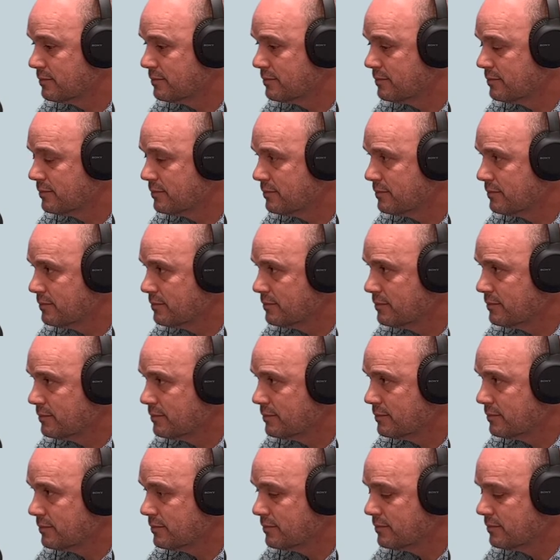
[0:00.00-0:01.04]

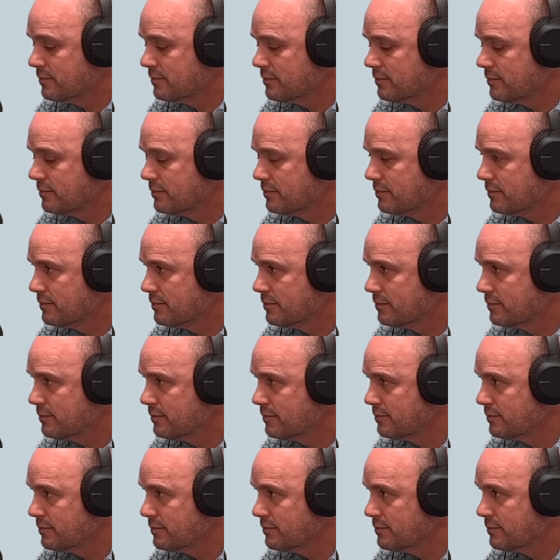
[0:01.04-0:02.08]

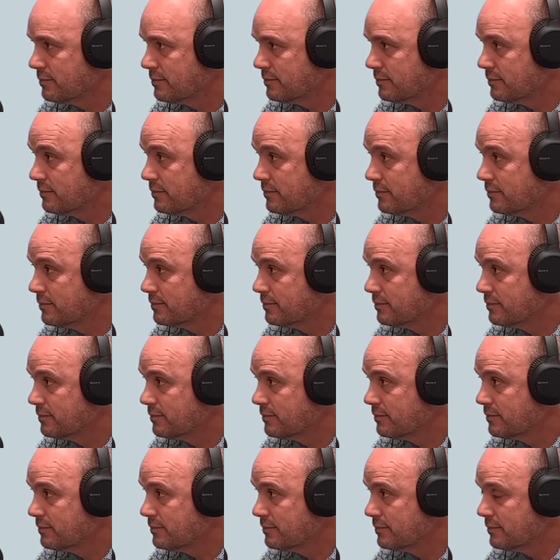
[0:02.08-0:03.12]

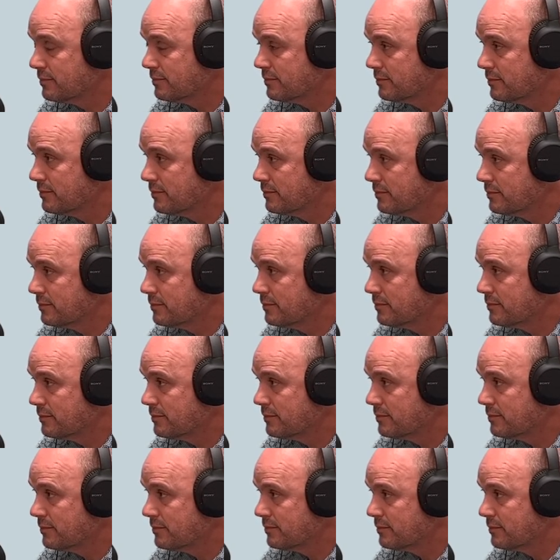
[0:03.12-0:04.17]

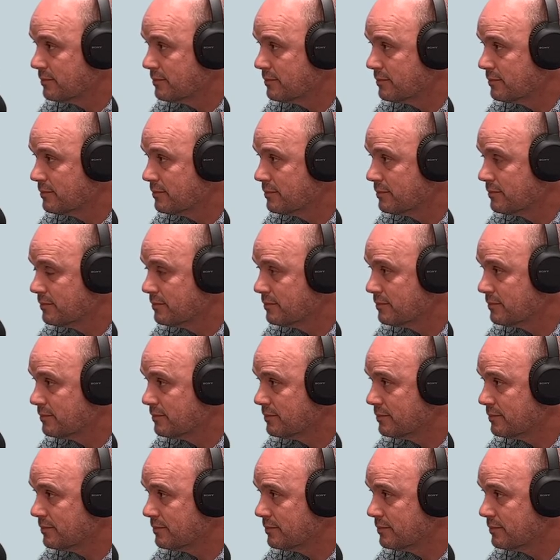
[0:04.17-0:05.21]

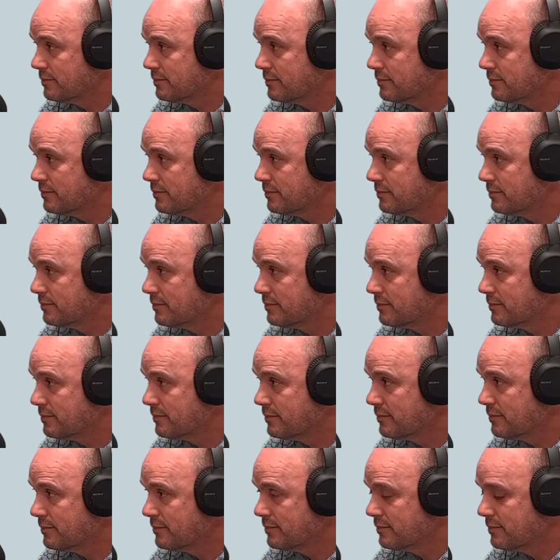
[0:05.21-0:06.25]

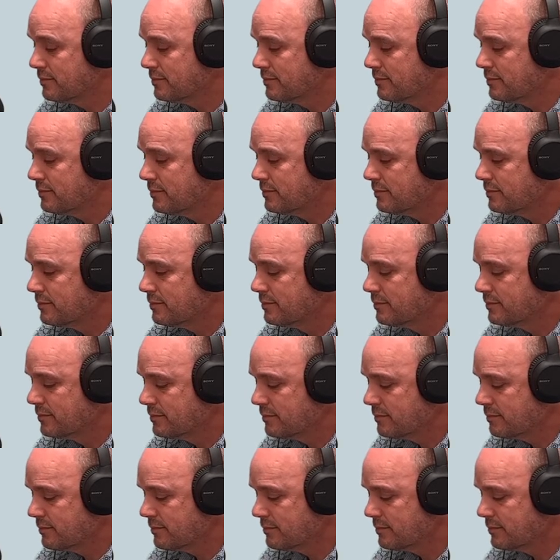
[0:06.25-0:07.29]

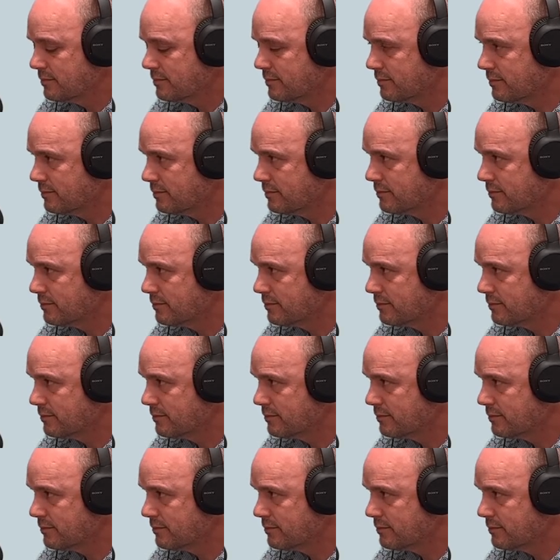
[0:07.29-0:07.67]
The person shown says nothing.